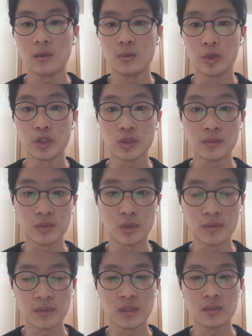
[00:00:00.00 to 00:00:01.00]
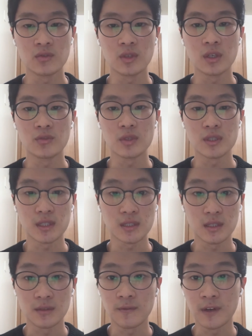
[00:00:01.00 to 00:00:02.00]
which absorbs
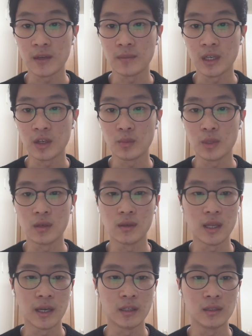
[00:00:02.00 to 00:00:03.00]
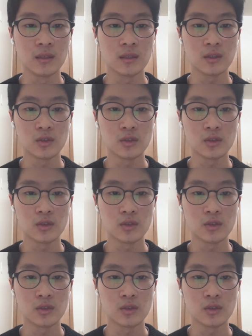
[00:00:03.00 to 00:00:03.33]
365 nanometer light